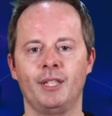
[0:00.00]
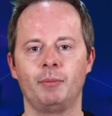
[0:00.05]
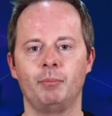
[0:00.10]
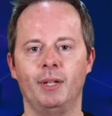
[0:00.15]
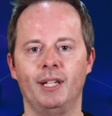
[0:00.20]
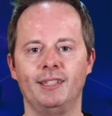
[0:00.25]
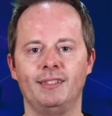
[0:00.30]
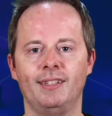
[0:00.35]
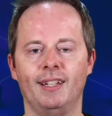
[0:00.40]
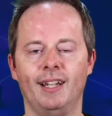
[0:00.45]

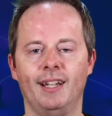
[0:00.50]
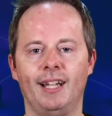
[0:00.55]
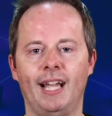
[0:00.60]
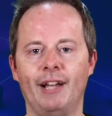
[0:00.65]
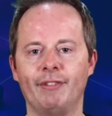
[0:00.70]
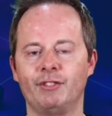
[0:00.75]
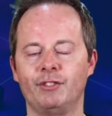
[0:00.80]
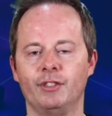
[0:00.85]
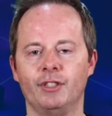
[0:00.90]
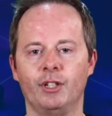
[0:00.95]
But
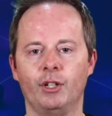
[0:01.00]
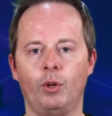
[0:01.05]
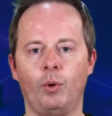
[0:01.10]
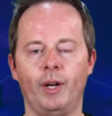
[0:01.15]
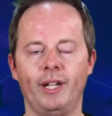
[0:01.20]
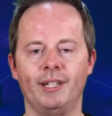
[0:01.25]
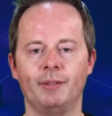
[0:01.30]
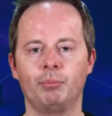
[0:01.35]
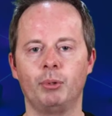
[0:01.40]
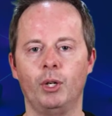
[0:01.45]
after
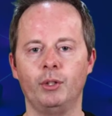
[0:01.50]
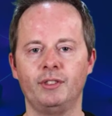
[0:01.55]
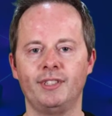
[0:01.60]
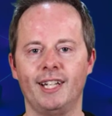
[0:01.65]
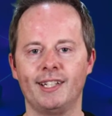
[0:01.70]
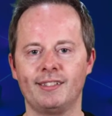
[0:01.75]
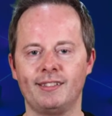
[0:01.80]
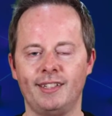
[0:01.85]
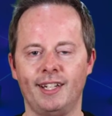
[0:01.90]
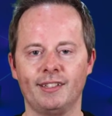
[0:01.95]
quite a
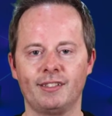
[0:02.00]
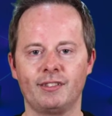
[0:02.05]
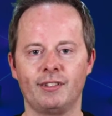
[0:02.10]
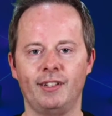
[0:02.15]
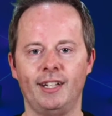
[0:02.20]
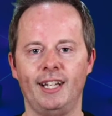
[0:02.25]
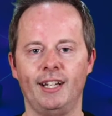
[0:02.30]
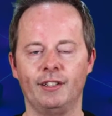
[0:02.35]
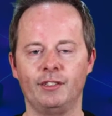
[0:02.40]
protest yesterday